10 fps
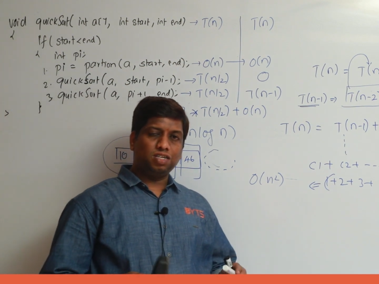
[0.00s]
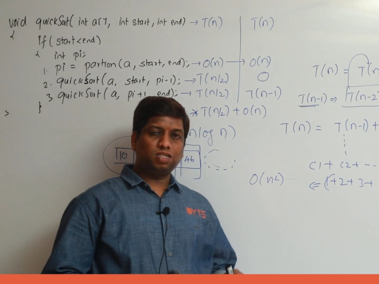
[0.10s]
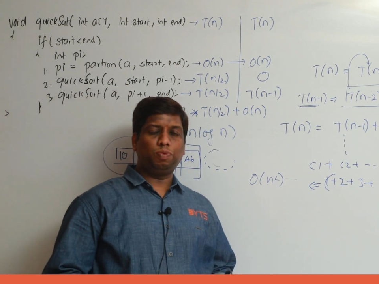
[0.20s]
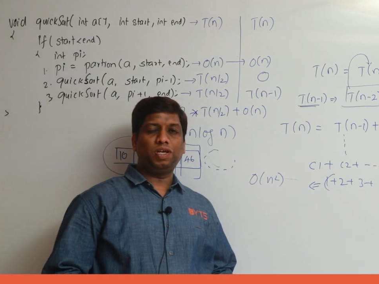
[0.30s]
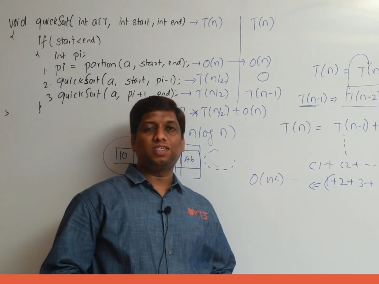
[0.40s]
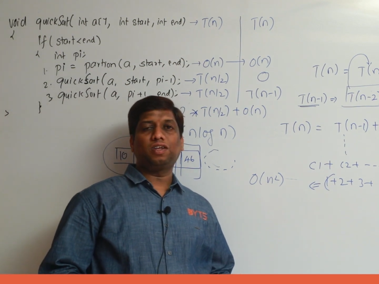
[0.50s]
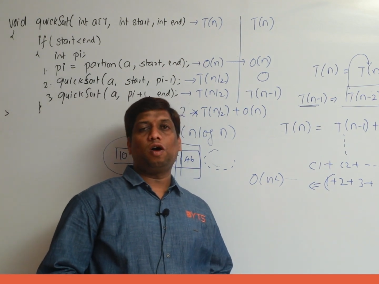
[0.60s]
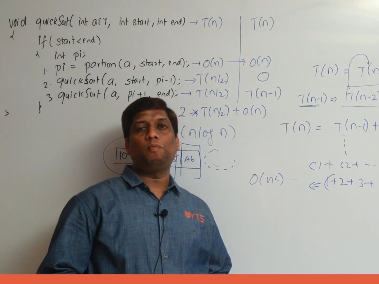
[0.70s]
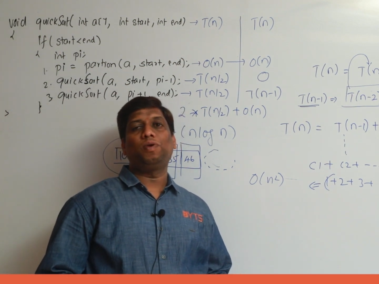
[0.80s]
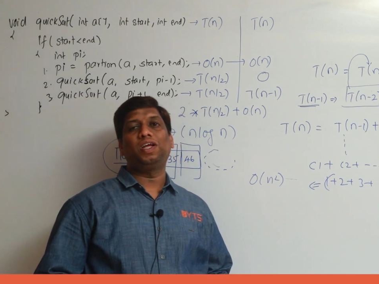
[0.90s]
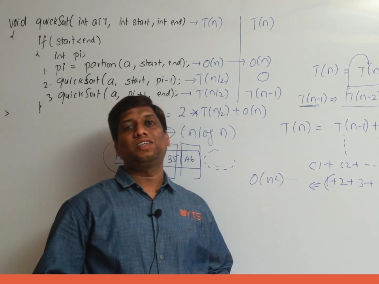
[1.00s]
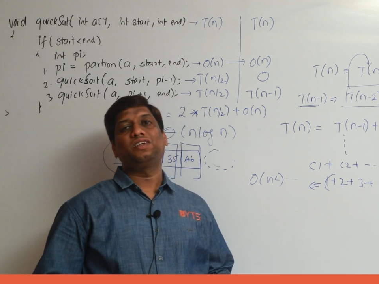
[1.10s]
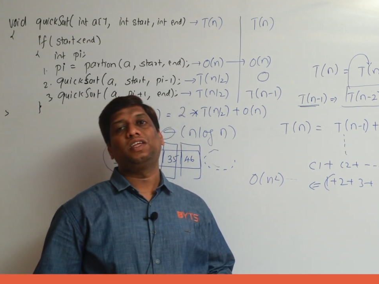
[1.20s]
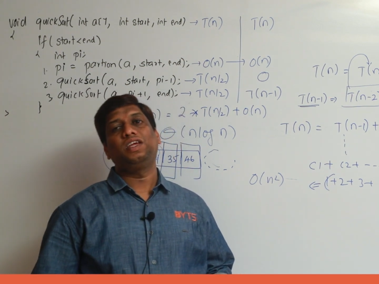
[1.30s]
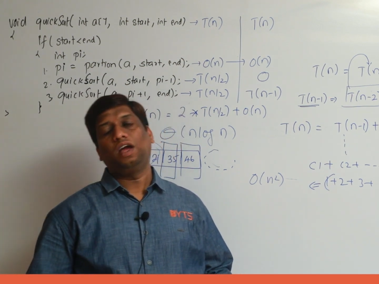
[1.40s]
and space
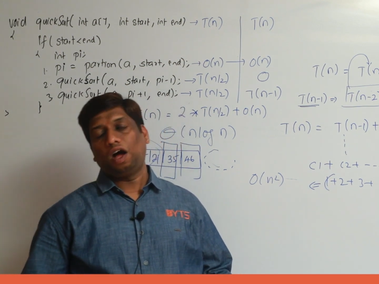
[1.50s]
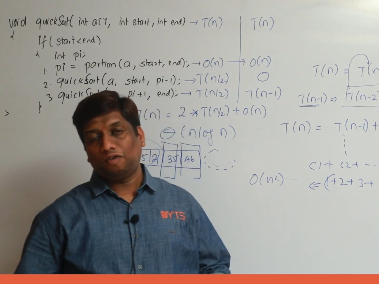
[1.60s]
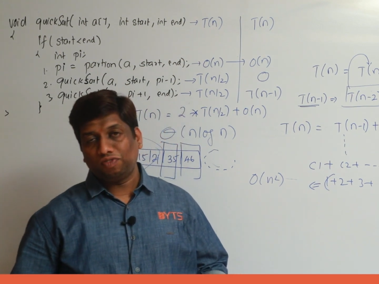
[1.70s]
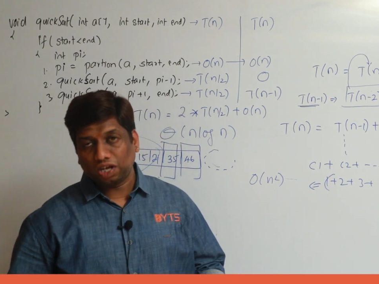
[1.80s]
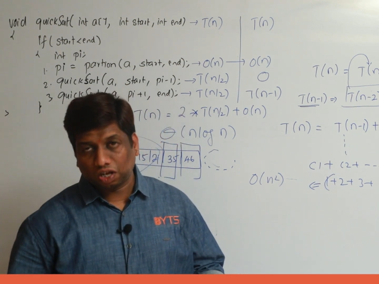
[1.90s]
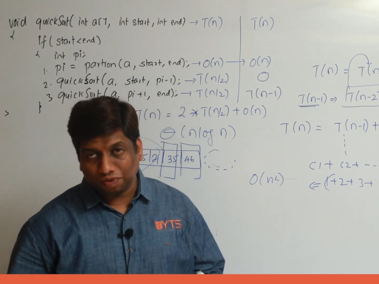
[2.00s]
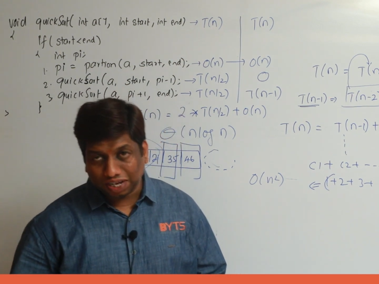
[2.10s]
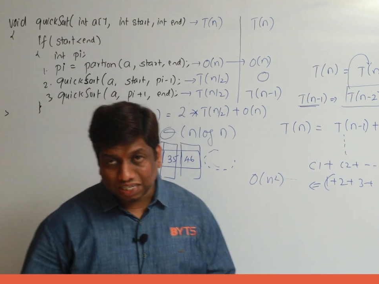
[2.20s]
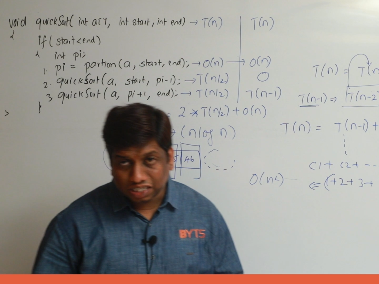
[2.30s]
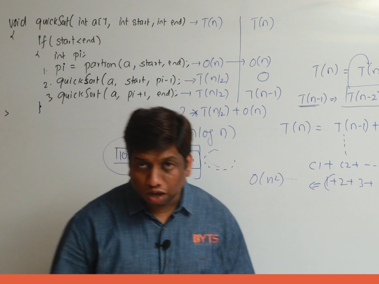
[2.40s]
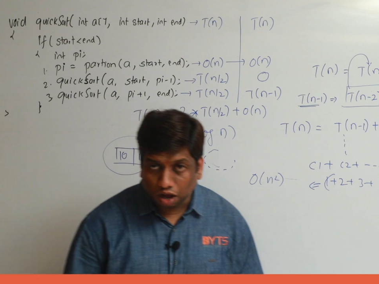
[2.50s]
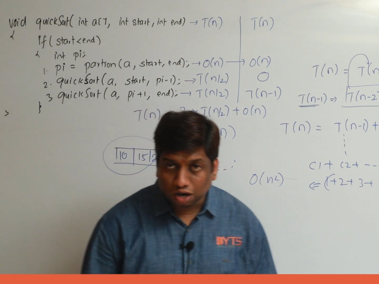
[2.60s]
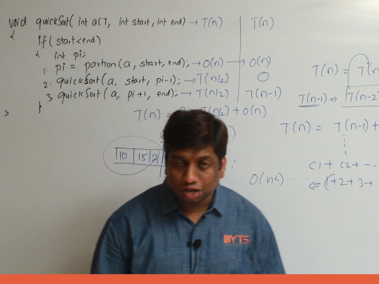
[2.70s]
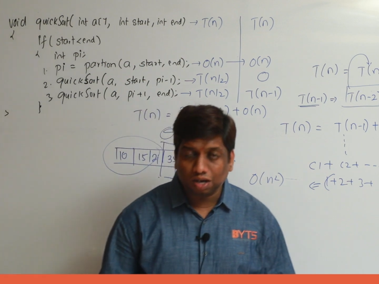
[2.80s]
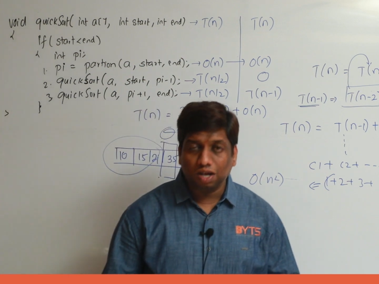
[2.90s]
complexity of the
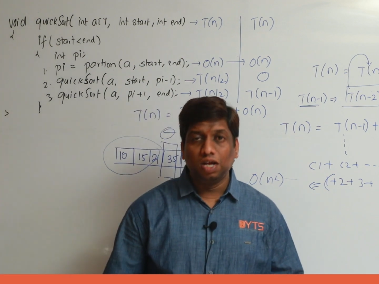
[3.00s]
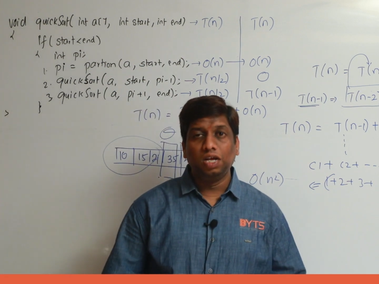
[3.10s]
quicksort